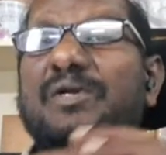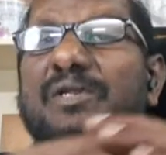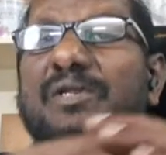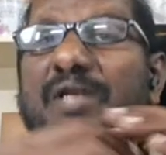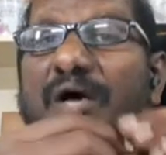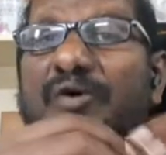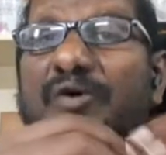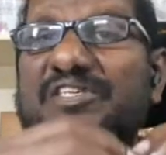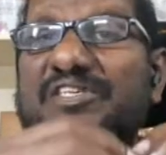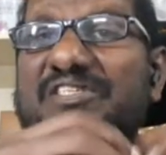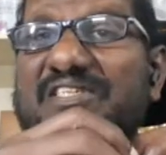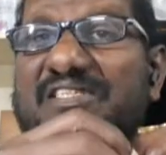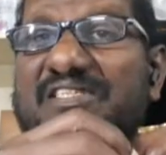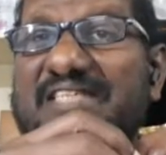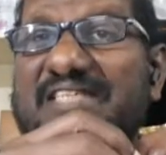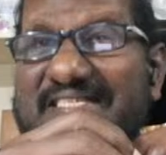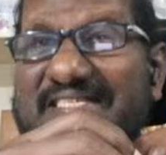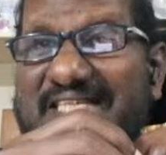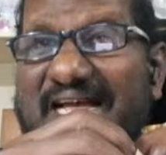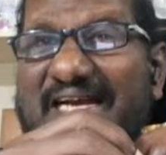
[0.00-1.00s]
Now this is
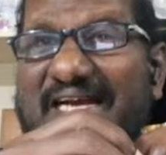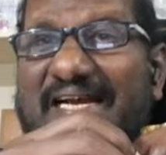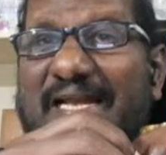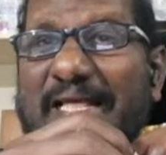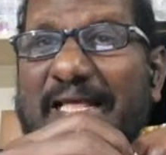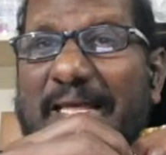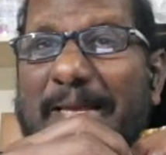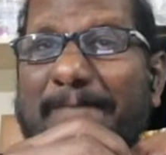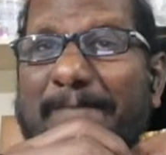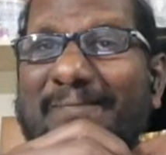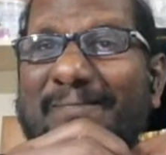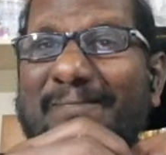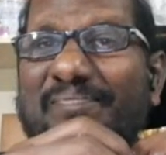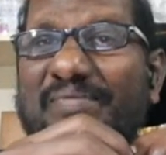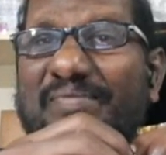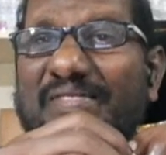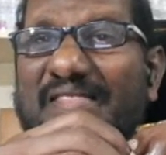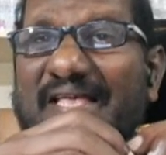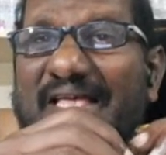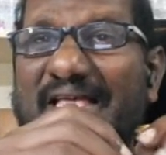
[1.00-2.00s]
exactly
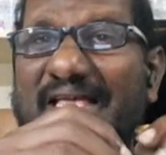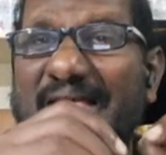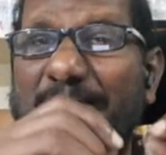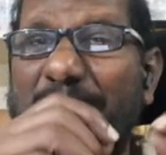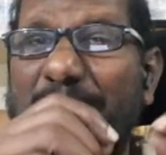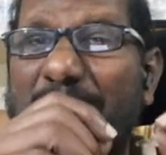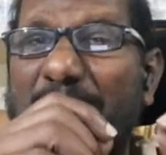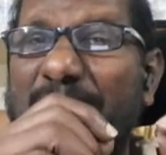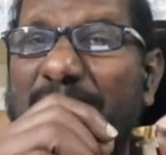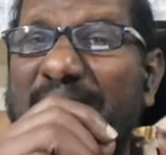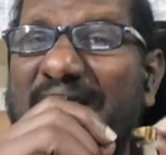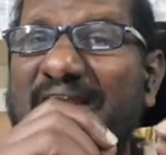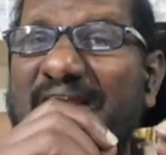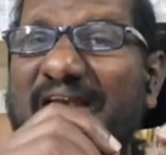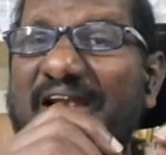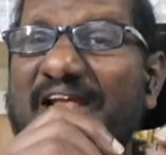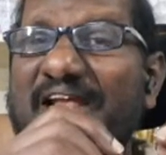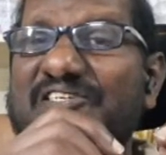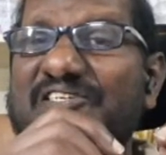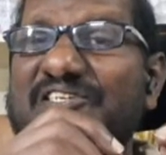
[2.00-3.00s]
the public
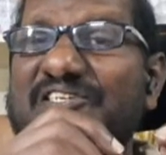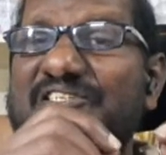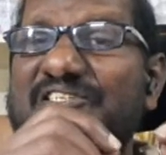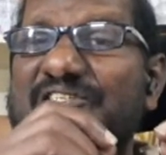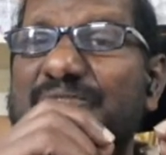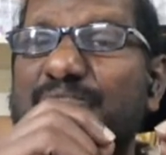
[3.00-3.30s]
relations